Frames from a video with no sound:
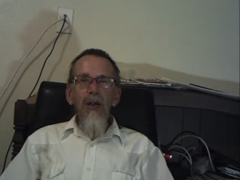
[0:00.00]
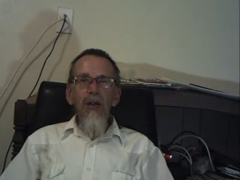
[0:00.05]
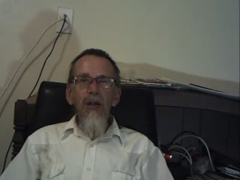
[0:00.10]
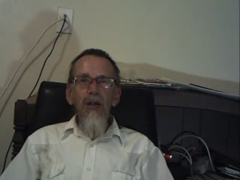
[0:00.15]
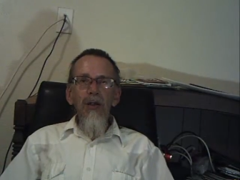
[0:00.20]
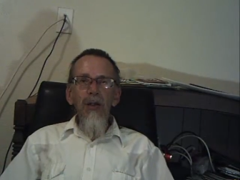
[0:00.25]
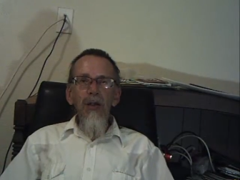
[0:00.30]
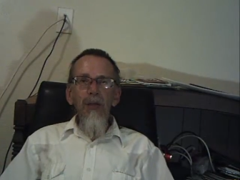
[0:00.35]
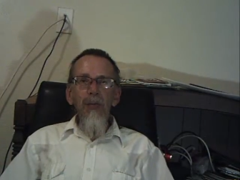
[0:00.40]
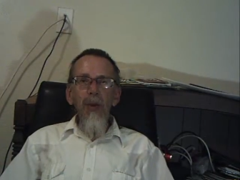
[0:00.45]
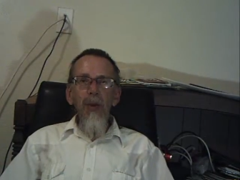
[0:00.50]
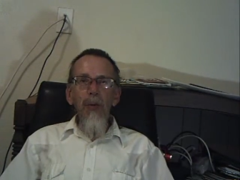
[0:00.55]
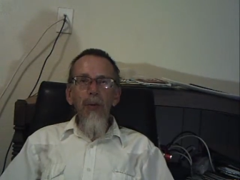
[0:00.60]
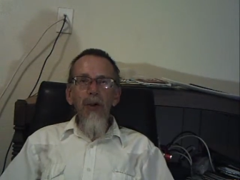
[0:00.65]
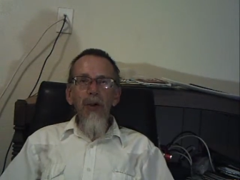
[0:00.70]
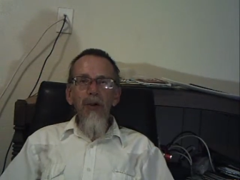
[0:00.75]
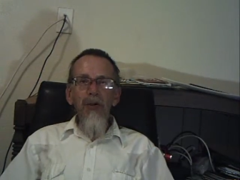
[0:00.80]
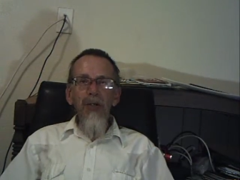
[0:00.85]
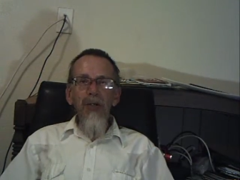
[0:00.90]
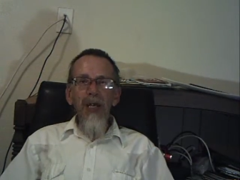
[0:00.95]
simply
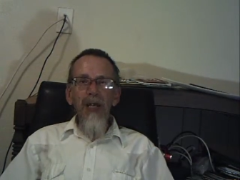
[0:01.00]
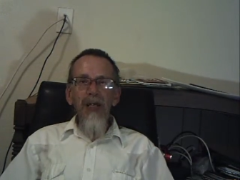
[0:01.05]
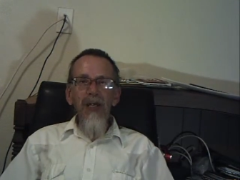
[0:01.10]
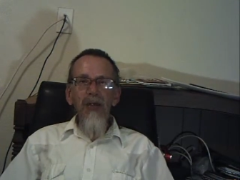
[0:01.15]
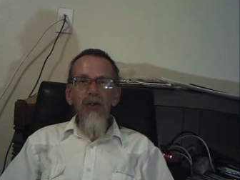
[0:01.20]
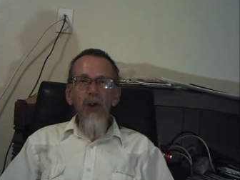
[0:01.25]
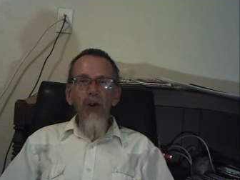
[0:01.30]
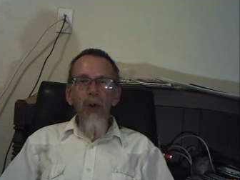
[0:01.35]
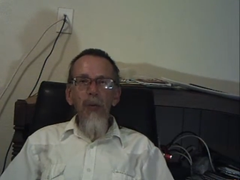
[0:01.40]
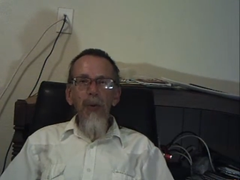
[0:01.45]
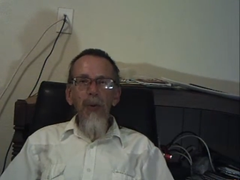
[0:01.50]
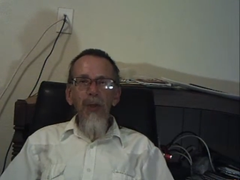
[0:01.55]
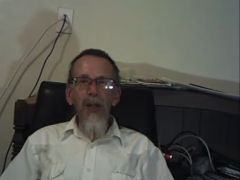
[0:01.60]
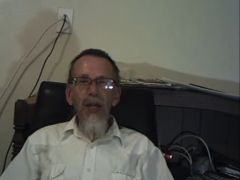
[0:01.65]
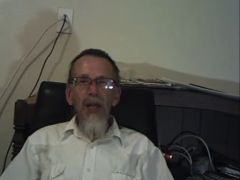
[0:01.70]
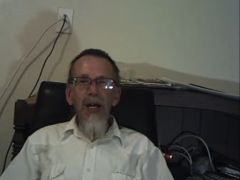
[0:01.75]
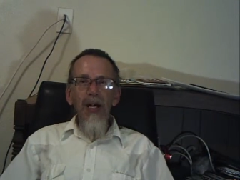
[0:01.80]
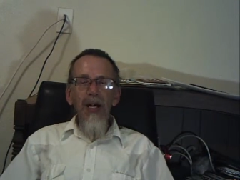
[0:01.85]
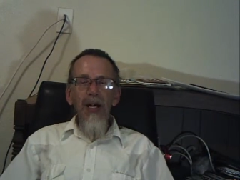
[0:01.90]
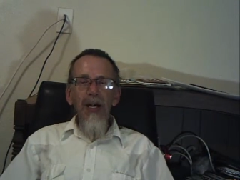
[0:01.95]
because getting top of the
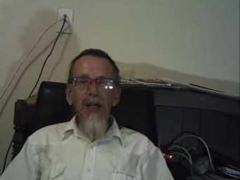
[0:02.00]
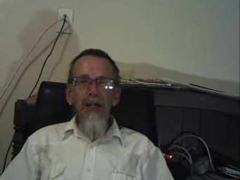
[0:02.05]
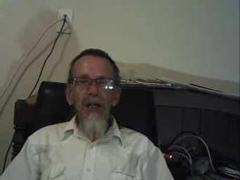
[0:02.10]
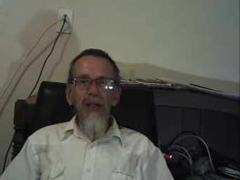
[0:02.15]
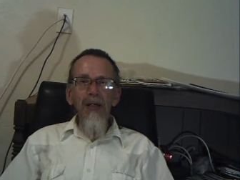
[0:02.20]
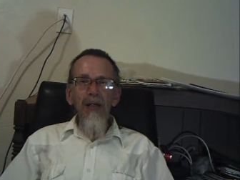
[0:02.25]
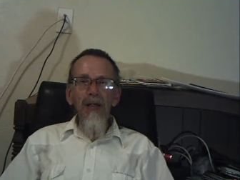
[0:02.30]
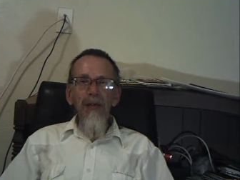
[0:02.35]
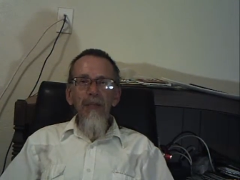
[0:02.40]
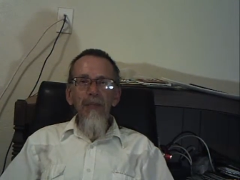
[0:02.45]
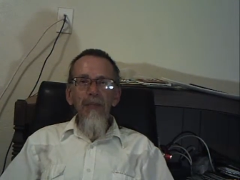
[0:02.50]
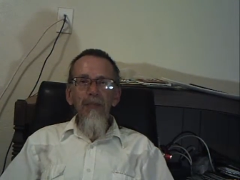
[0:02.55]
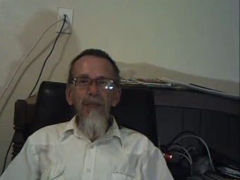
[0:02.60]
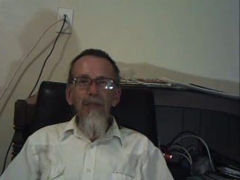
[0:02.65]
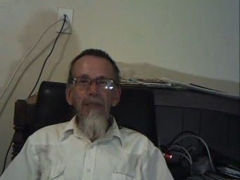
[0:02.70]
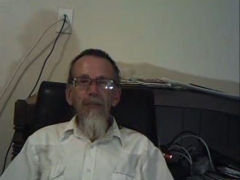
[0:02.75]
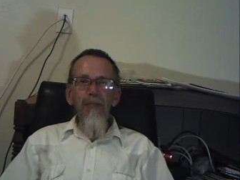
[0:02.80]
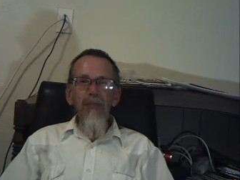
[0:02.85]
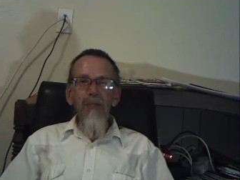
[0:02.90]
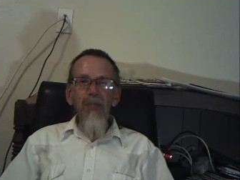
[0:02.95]
line
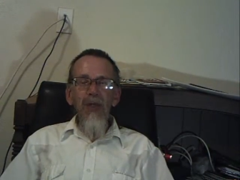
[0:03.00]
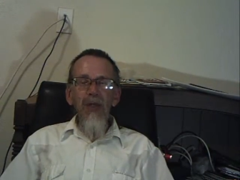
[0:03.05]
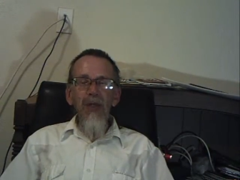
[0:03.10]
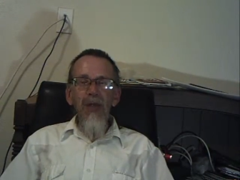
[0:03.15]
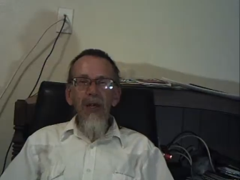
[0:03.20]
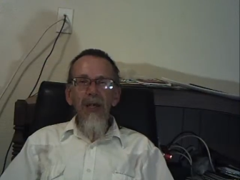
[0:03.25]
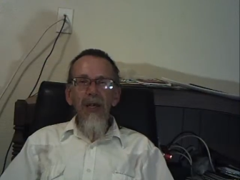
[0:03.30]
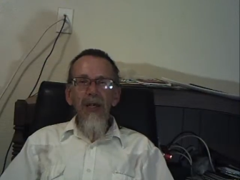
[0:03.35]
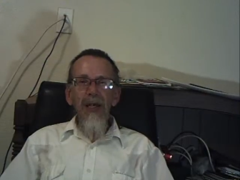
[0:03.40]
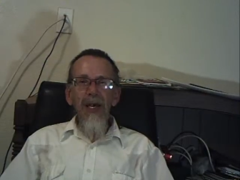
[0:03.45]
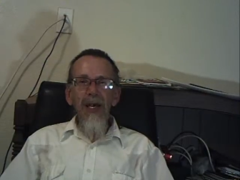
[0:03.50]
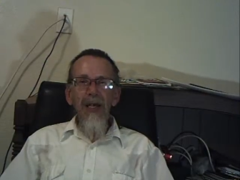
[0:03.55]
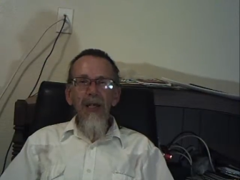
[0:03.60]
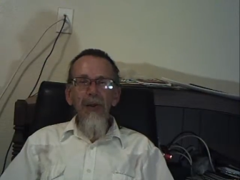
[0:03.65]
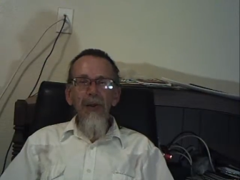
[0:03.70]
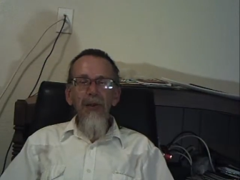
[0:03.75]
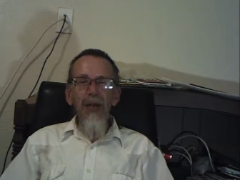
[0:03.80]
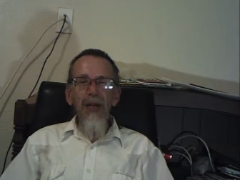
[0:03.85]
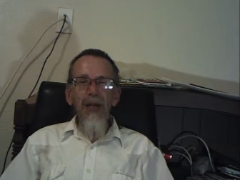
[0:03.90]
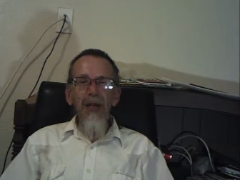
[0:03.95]
in
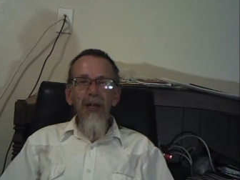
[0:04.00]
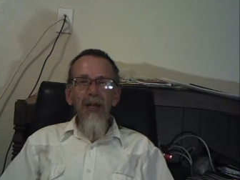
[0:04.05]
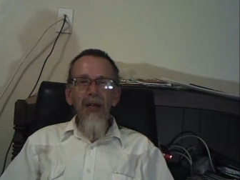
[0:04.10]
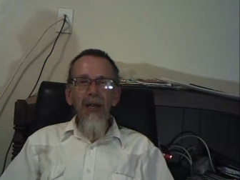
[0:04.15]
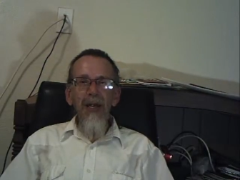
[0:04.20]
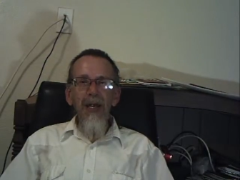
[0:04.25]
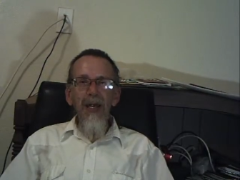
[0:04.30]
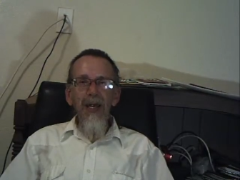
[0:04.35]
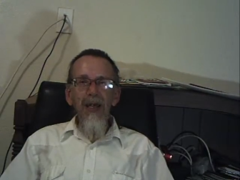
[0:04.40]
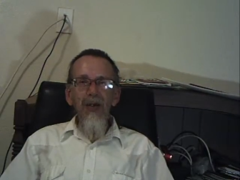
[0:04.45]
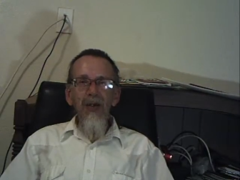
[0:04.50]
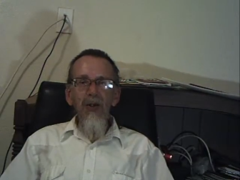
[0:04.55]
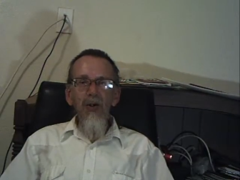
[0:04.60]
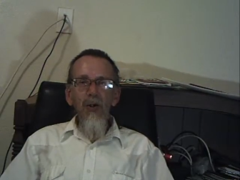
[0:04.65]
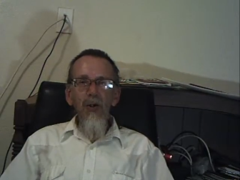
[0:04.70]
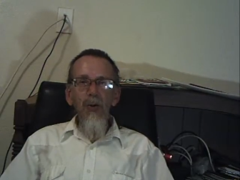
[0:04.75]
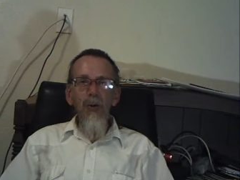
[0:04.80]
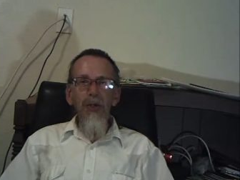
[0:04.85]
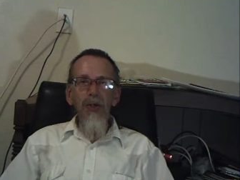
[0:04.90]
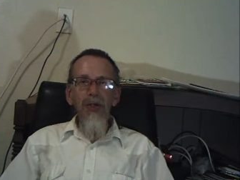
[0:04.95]
anything isn't
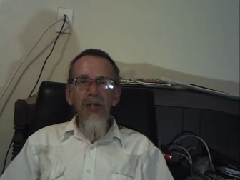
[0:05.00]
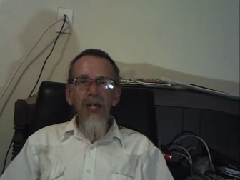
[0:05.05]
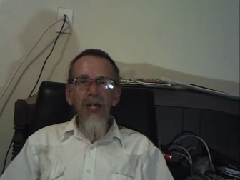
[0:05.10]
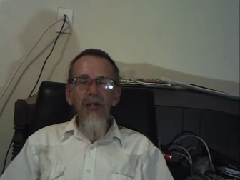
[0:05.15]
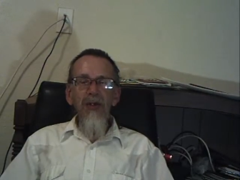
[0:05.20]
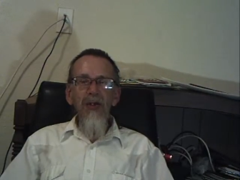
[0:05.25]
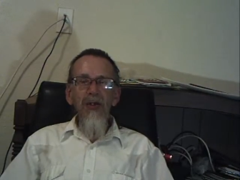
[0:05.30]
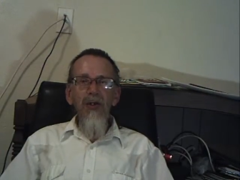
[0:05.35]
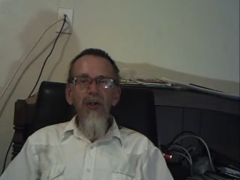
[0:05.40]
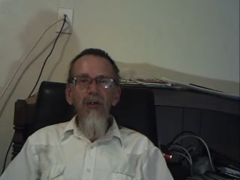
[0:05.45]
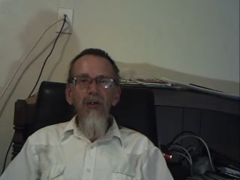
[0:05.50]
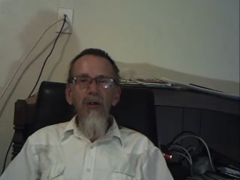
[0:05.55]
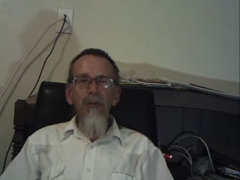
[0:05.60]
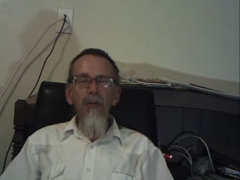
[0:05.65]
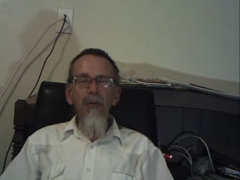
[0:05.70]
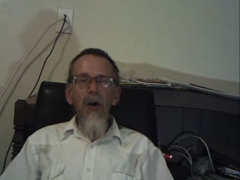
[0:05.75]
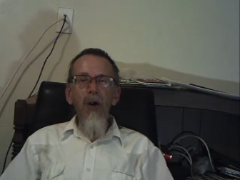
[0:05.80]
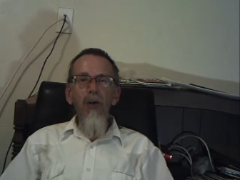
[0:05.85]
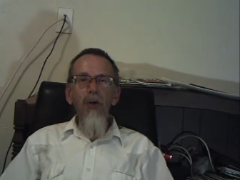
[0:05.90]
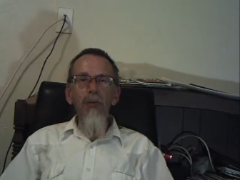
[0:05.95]
always necessary for
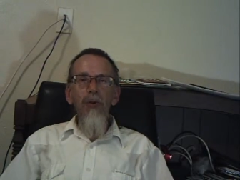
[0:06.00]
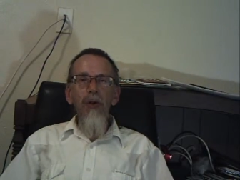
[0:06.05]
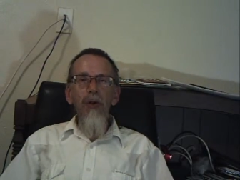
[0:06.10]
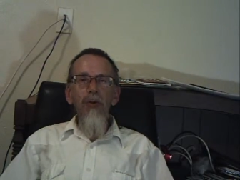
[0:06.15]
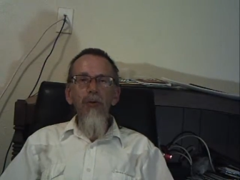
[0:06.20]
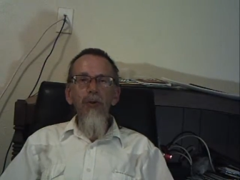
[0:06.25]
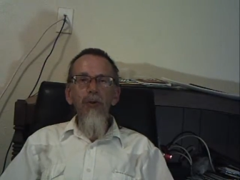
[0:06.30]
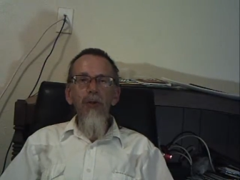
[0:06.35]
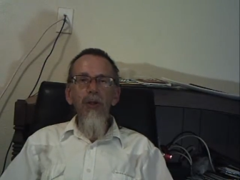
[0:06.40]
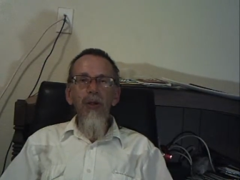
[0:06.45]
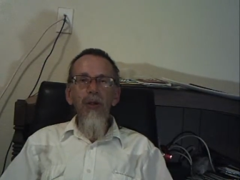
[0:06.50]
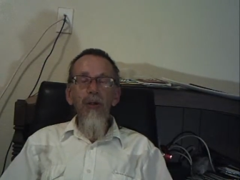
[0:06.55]
home use.